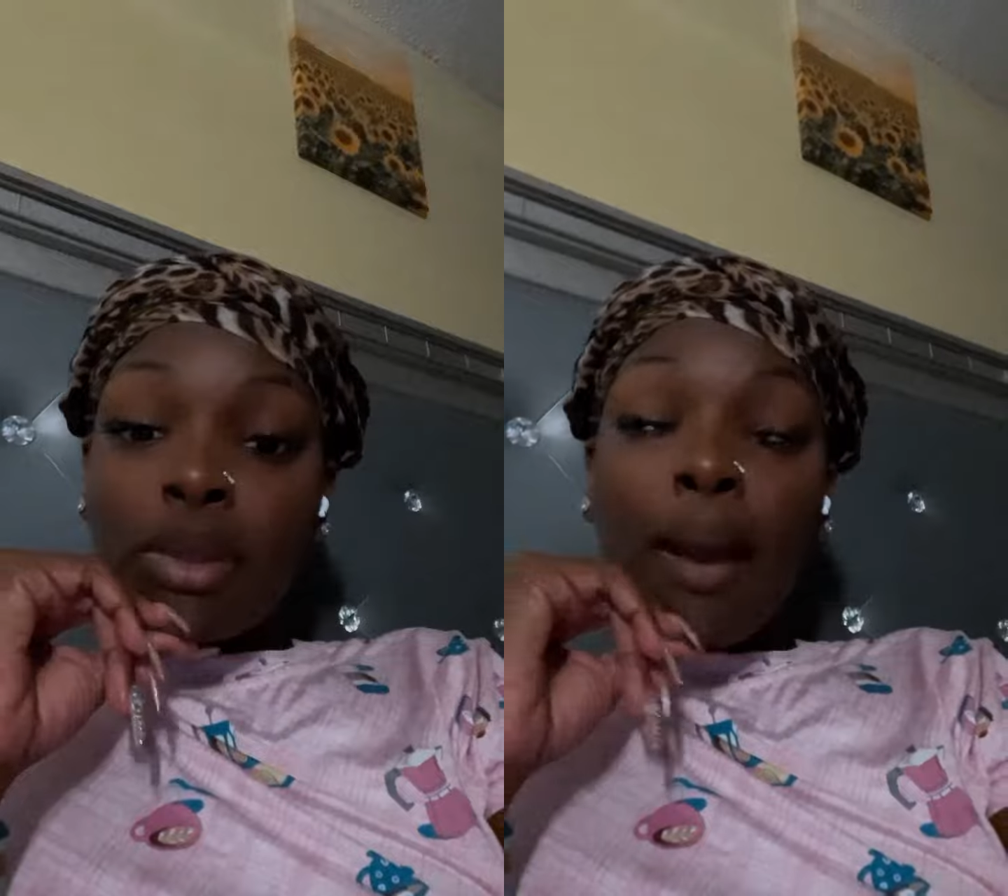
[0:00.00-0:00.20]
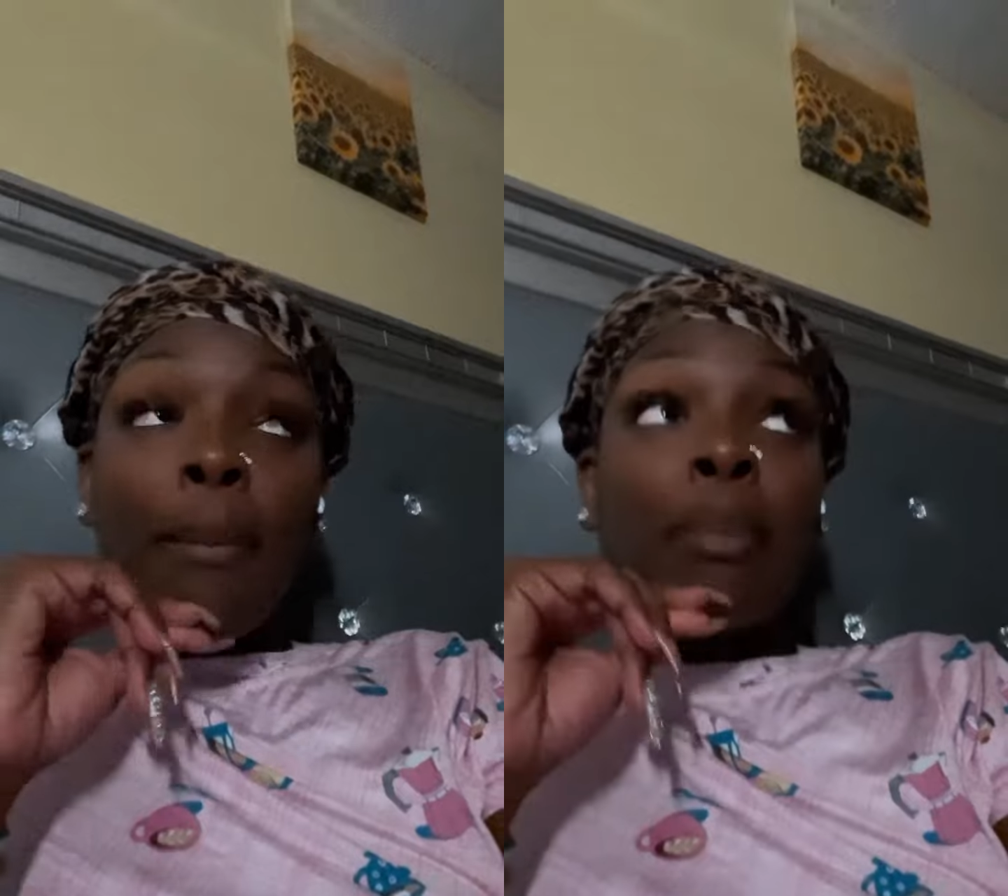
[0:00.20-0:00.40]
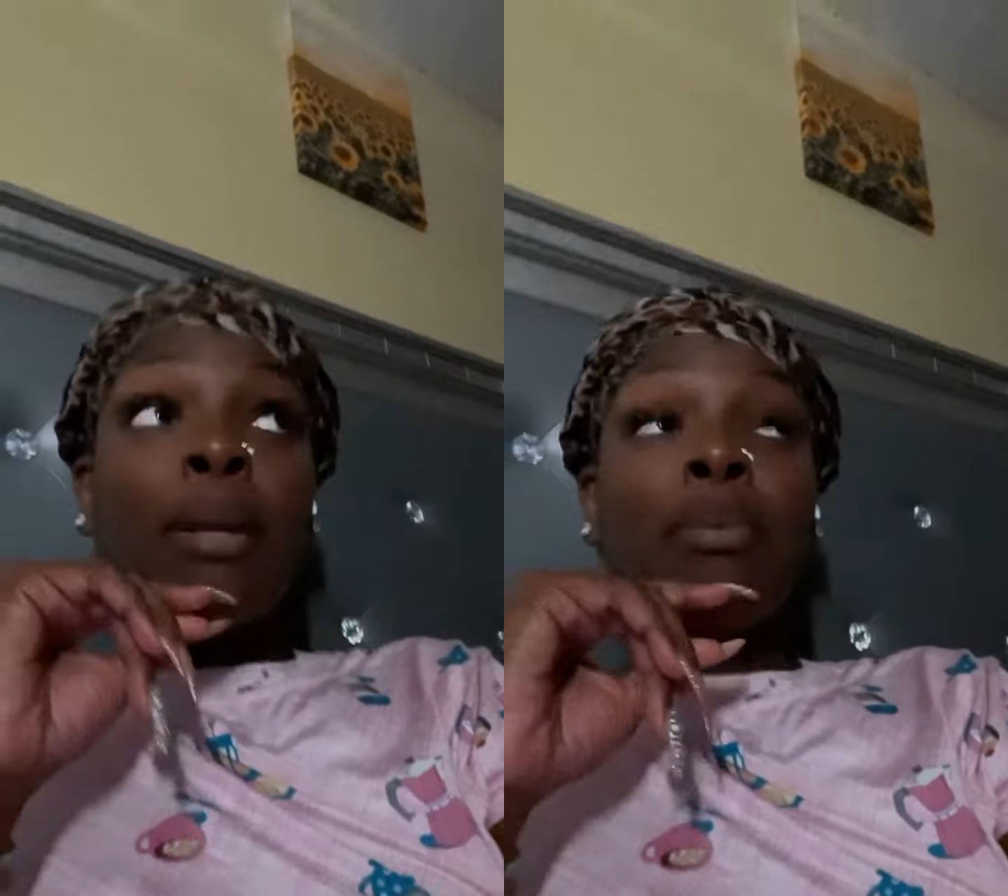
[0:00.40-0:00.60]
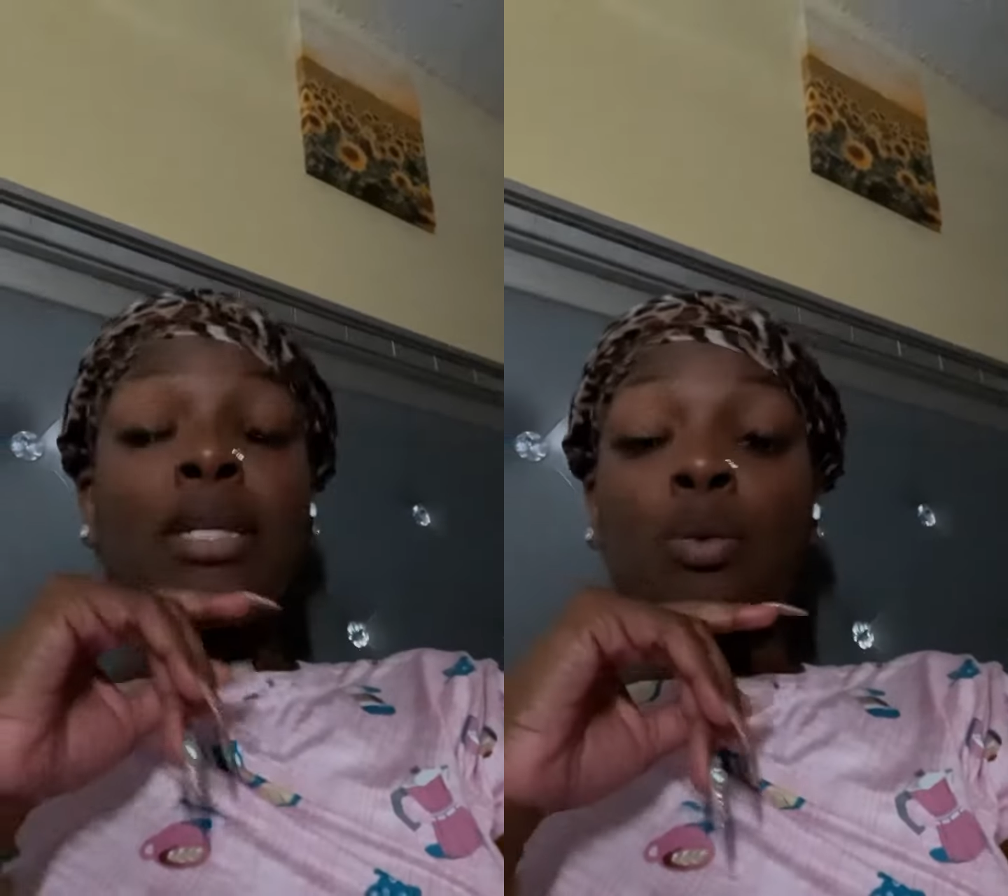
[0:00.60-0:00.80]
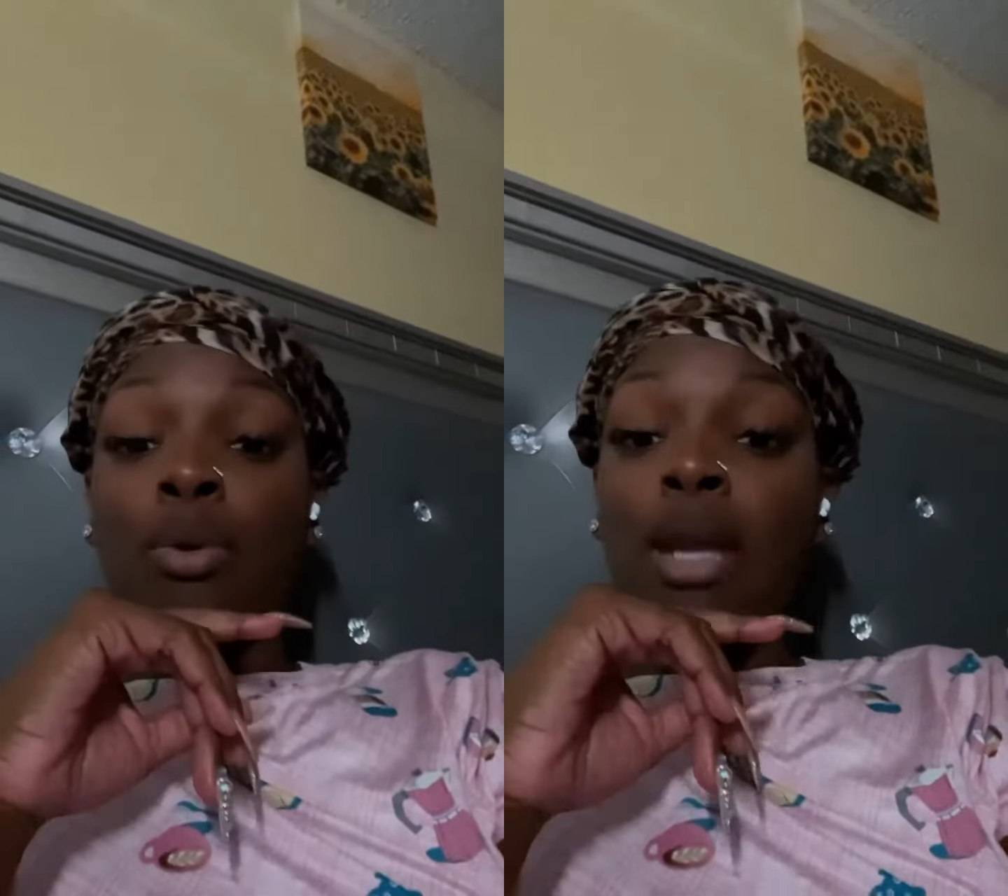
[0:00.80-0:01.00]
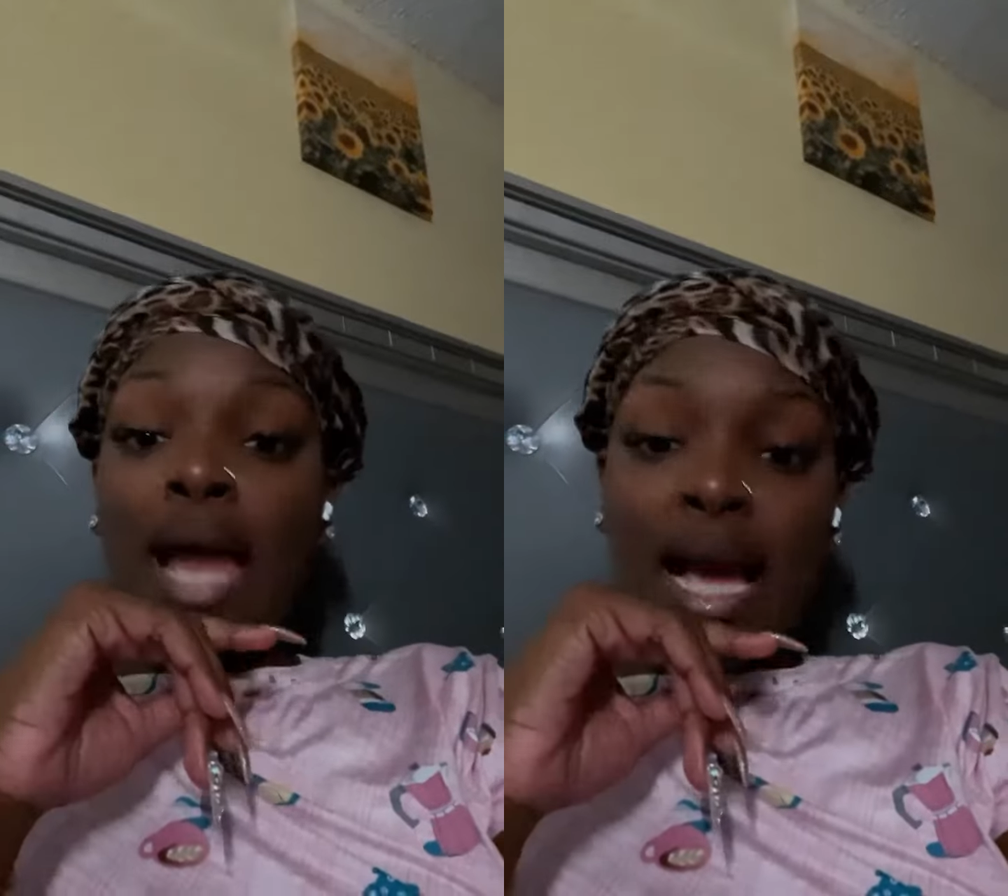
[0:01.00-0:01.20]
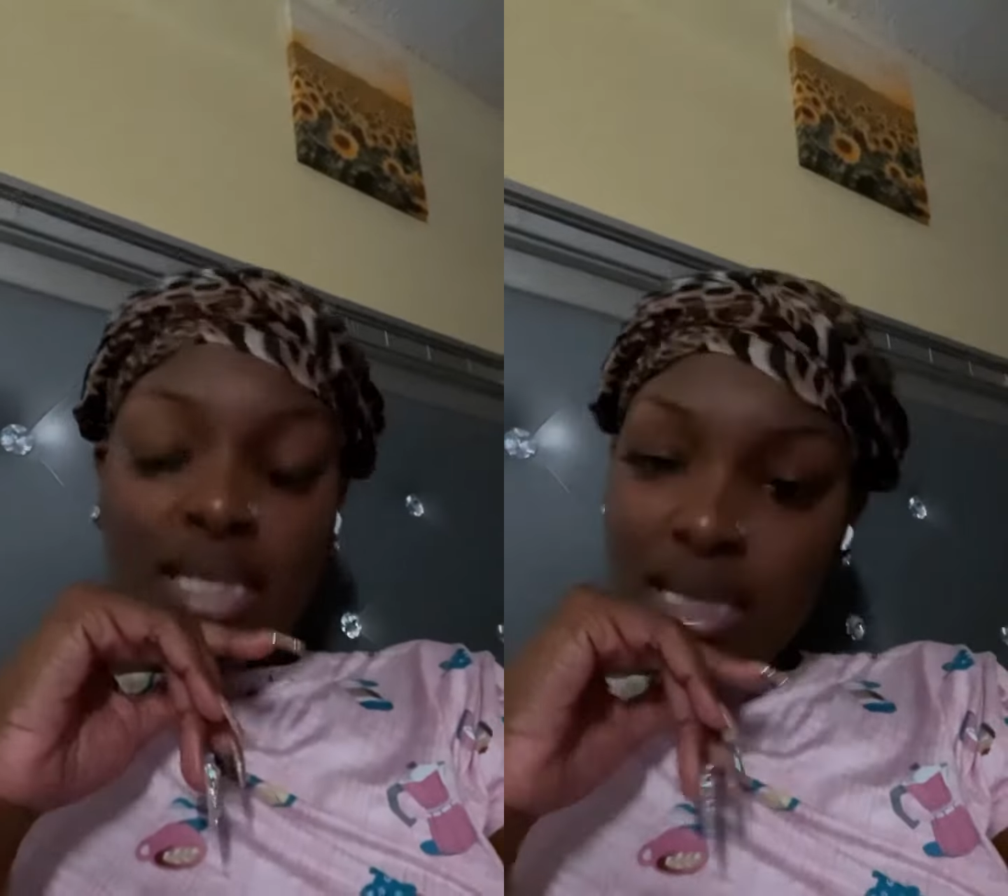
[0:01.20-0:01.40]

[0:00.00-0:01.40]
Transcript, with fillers: But people need to realize